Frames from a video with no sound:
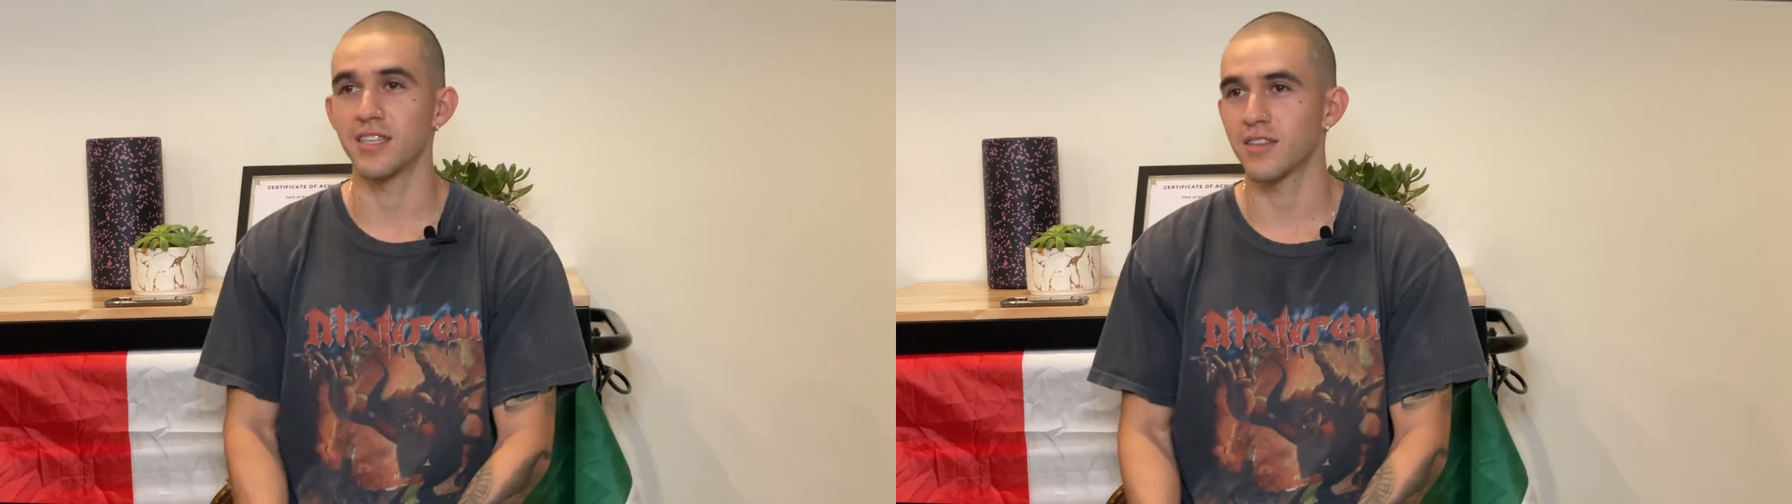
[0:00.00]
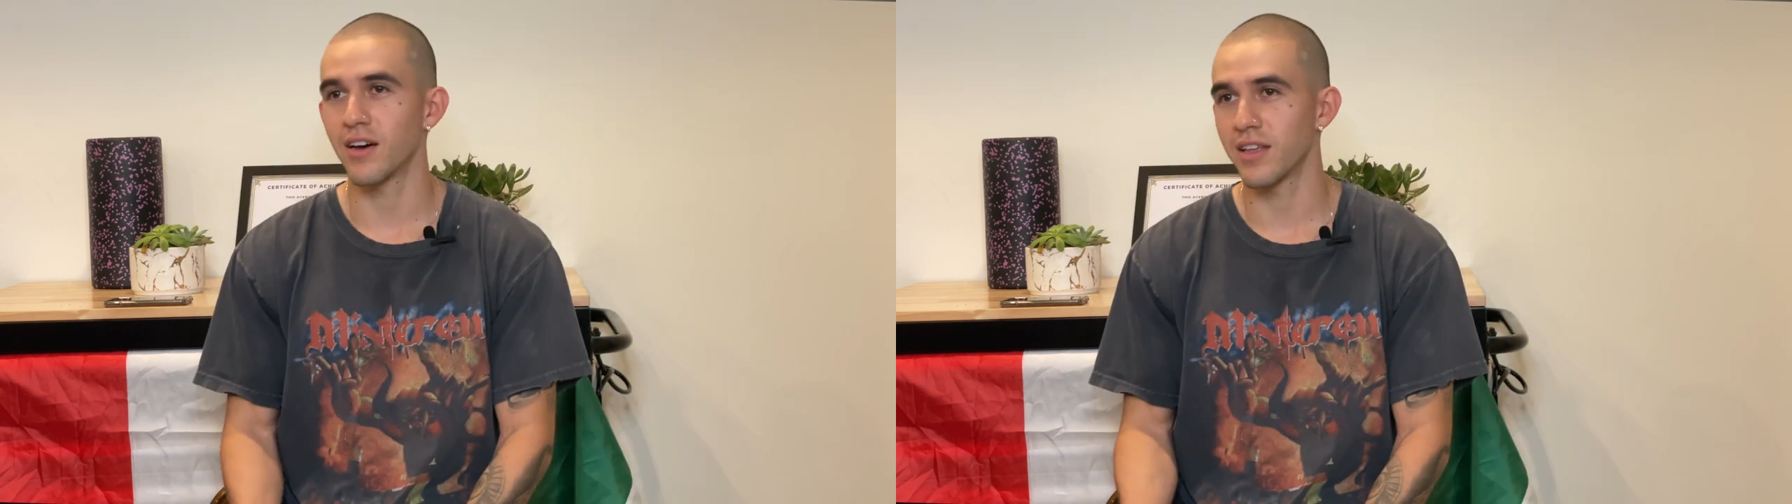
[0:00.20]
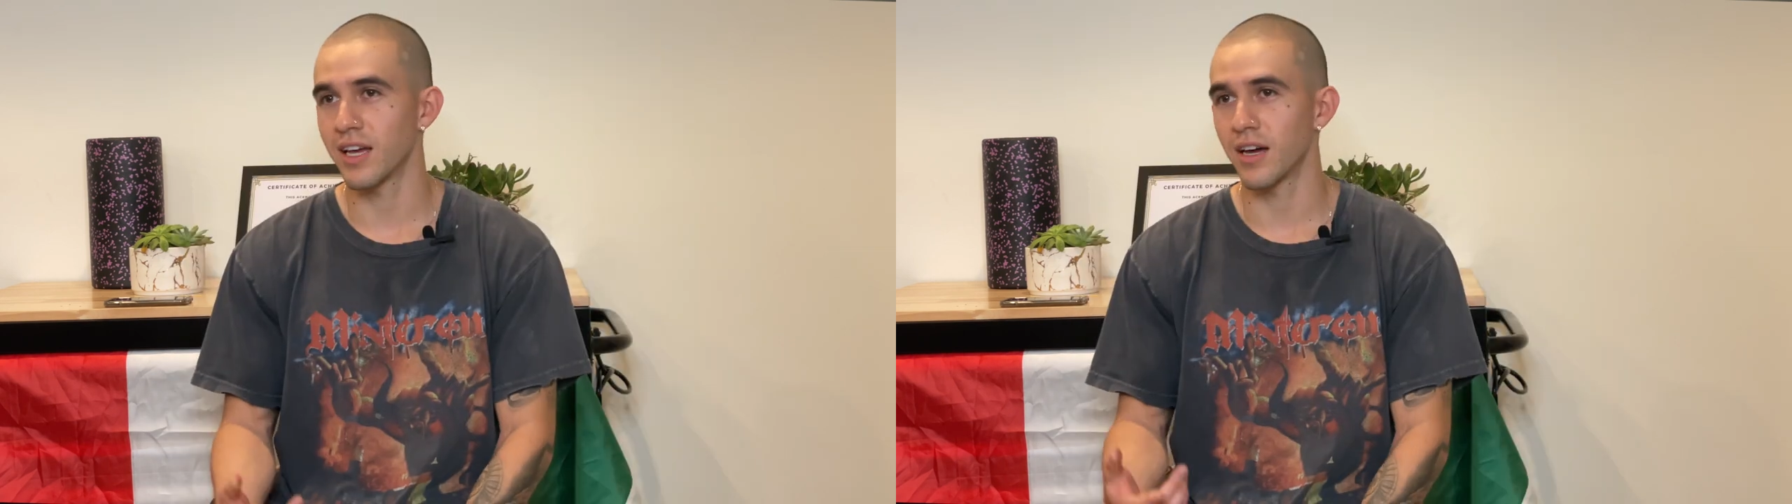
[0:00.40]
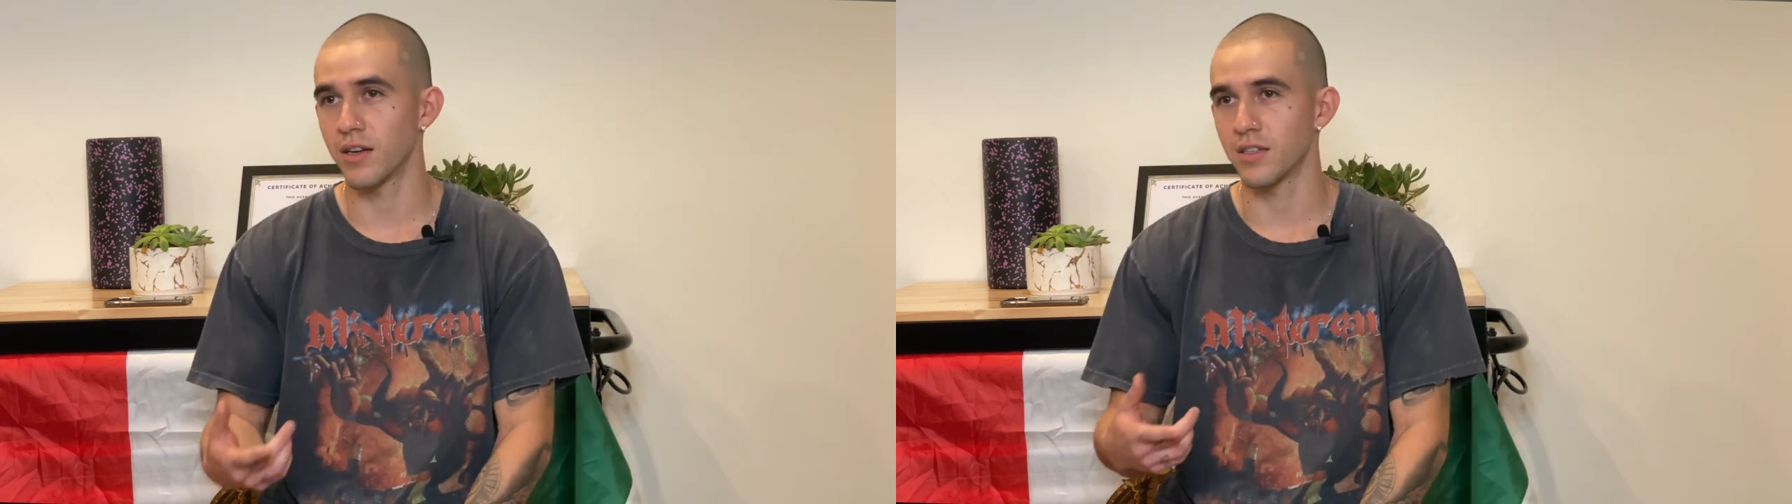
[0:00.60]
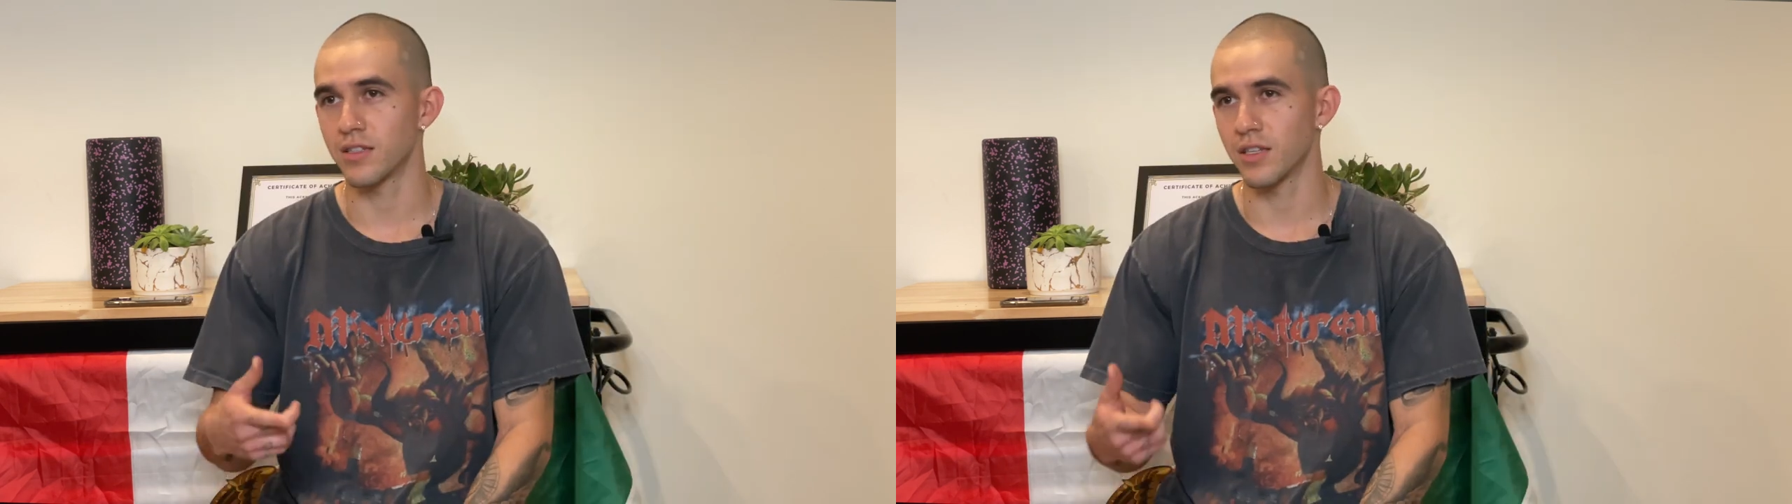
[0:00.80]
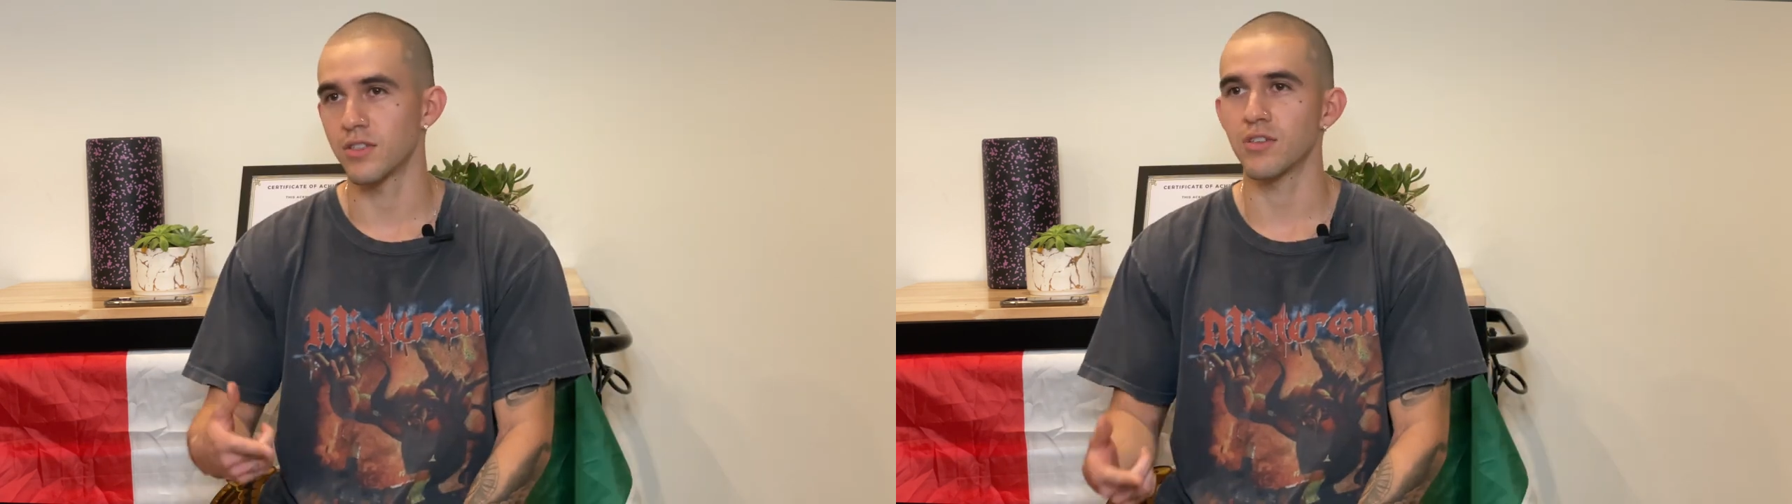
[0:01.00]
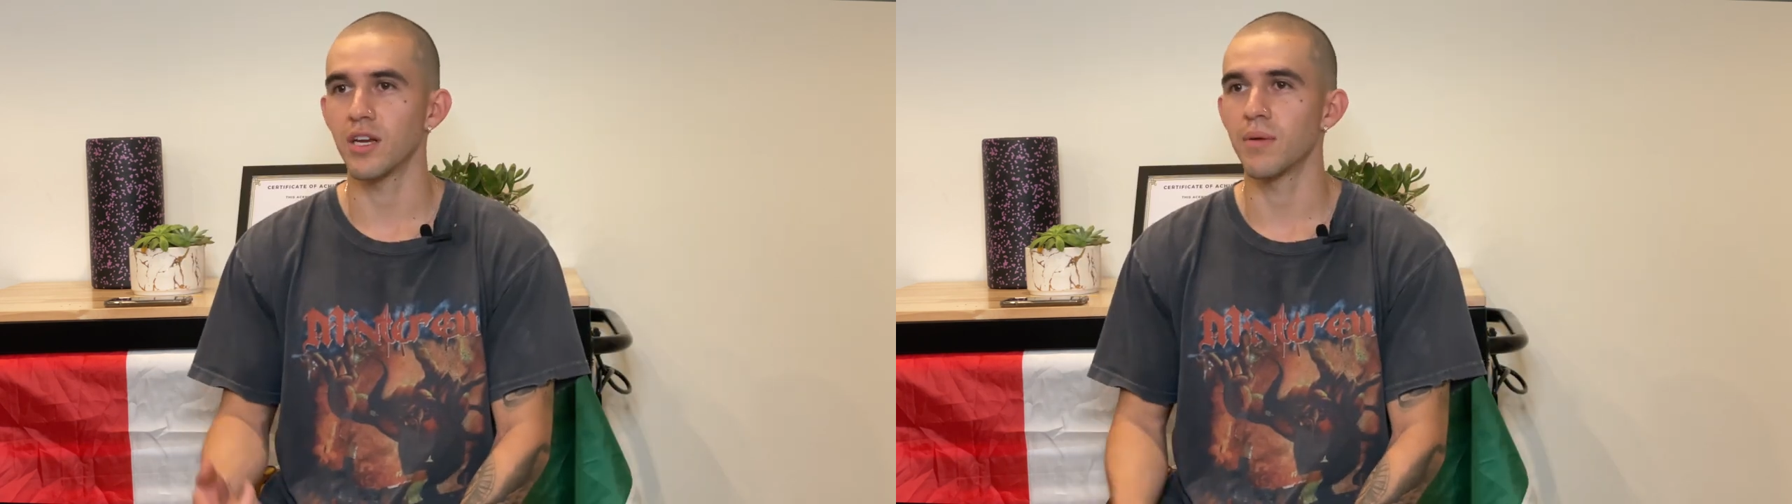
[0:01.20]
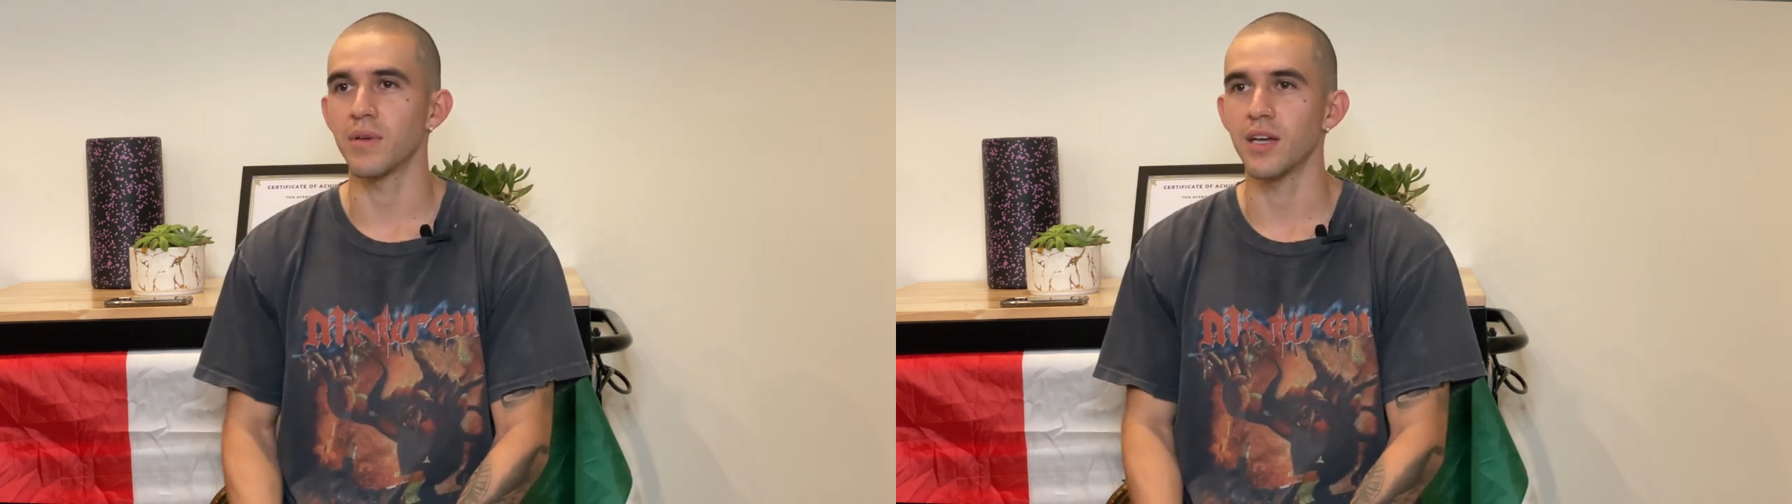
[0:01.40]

saw that on his Instagram,